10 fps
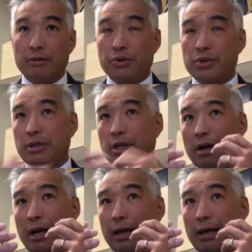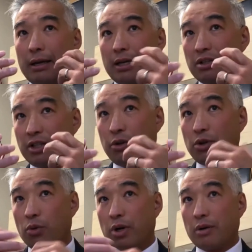First, I continue to
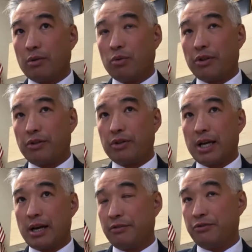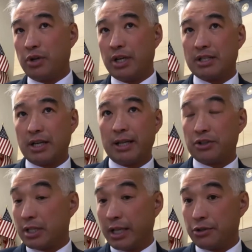work with the California state
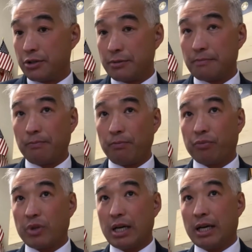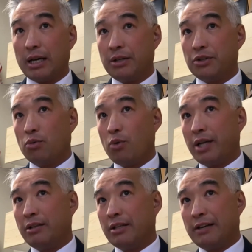legislatures and to
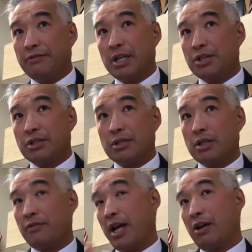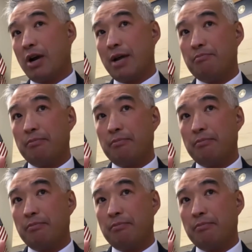widen the definitions of hate crime